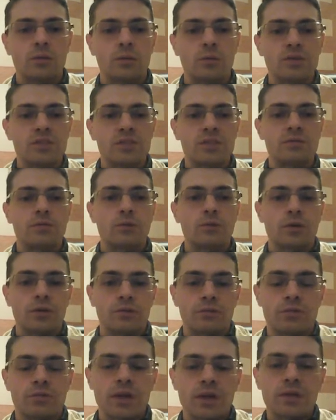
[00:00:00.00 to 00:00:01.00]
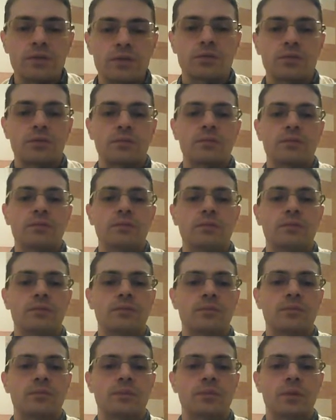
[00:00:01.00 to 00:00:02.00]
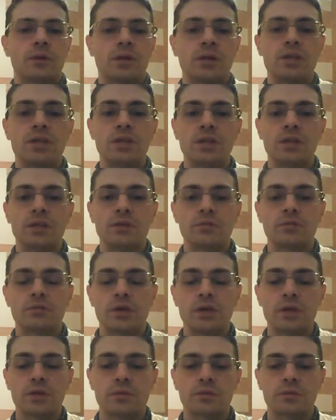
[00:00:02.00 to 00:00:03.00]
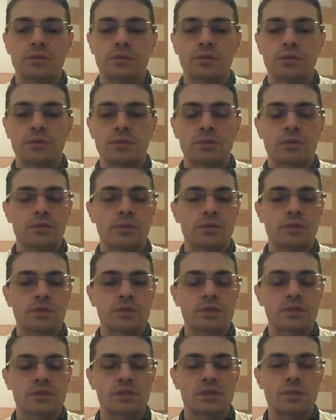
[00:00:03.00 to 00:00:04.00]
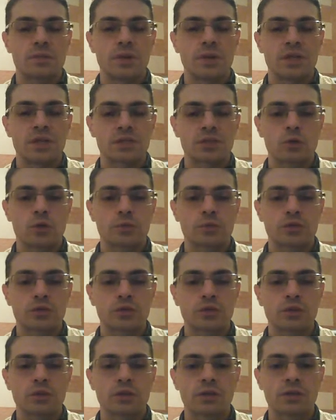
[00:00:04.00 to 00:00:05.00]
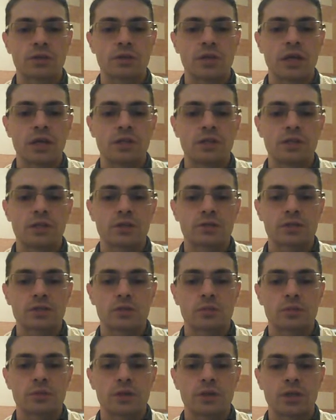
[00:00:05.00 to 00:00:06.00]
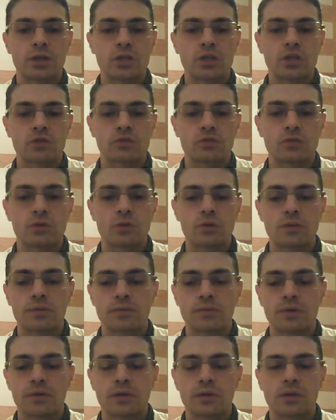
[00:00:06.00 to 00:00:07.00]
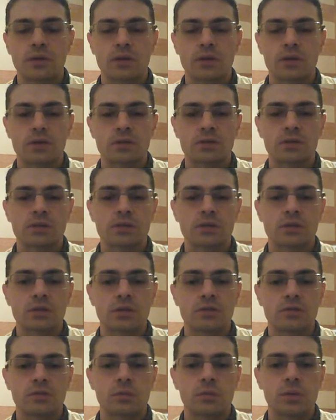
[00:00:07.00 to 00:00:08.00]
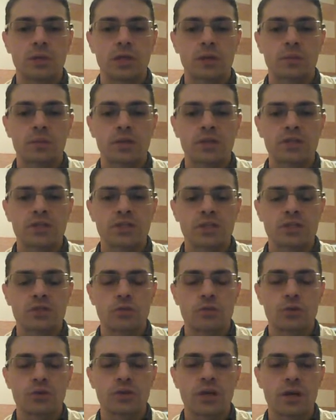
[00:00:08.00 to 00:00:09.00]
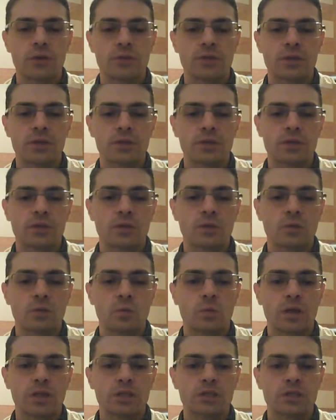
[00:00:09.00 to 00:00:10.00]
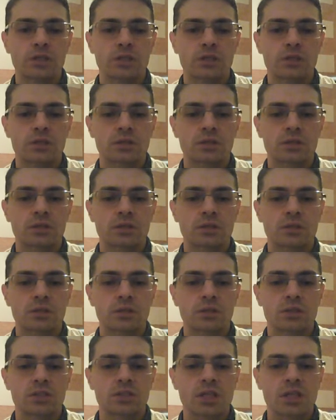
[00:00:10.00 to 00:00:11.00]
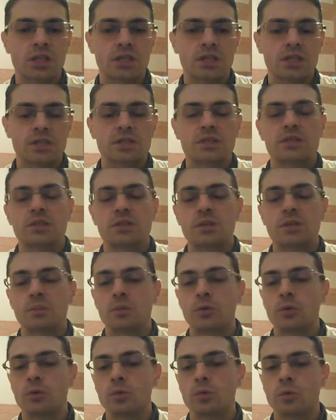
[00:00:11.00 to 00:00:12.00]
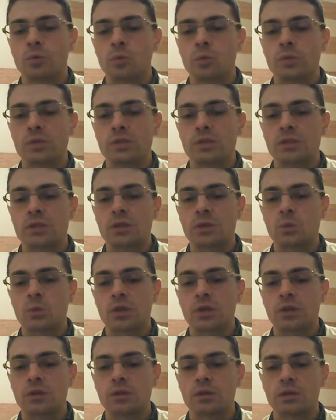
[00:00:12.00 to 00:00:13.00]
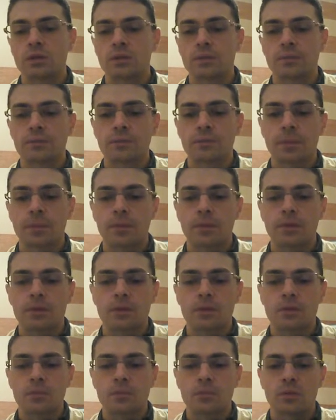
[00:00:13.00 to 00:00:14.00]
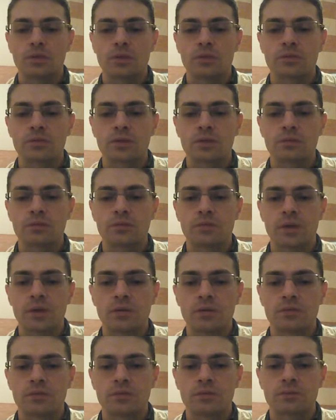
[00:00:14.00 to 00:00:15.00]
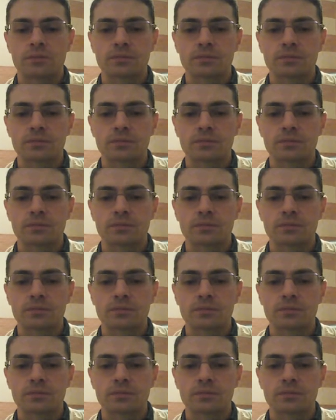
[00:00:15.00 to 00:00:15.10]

Queen c4, f5. Again, f5 is the best option here. The idea is to play h4, and if black plays h4 now, then white takes the pawn with the queen. But after f5,